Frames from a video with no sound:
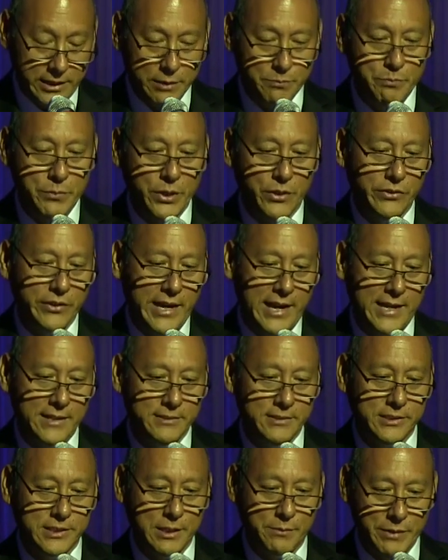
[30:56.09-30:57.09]
you didn't build
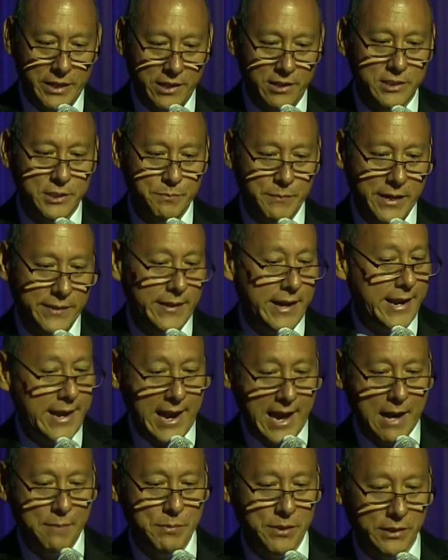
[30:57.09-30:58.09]
that, somebody else made
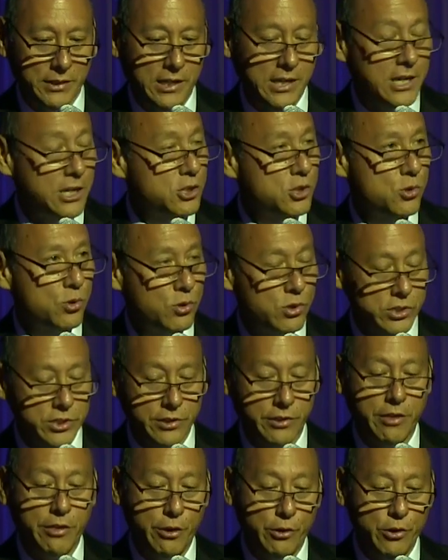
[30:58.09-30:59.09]
that happen. King
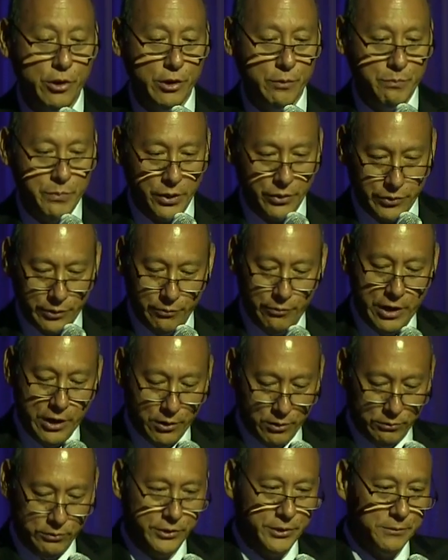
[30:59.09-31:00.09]
George III built the
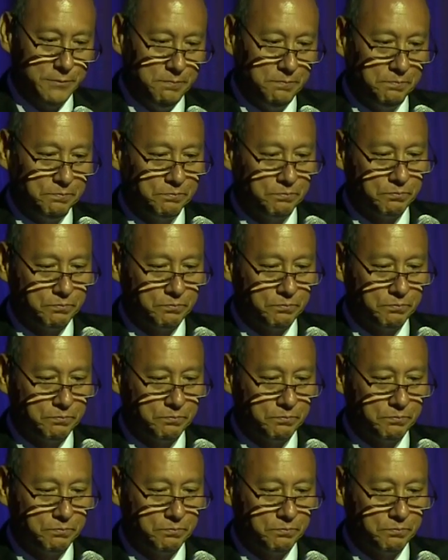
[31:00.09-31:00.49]
roads.